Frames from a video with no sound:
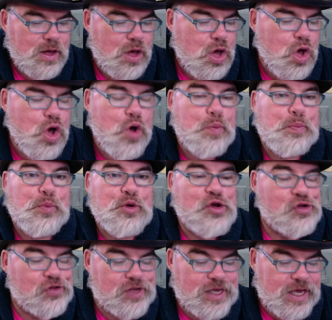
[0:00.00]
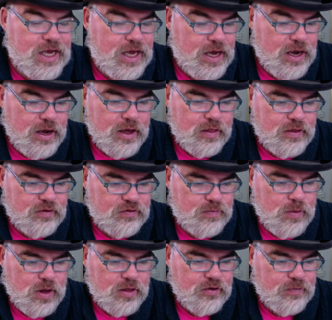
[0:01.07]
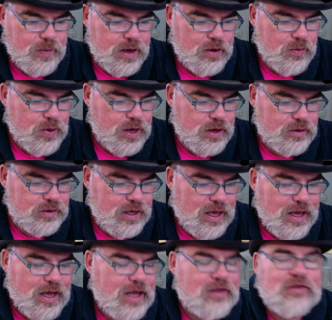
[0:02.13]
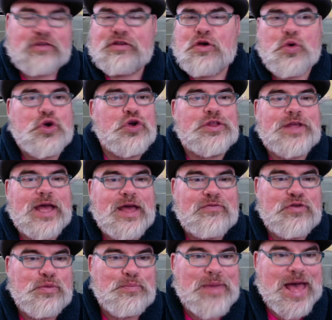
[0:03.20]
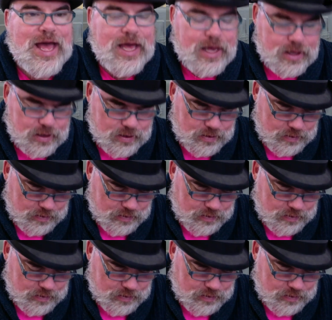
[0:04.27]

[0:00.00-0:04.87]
Oh, Percy, the smallest penguin giggled. It's so good to have you back.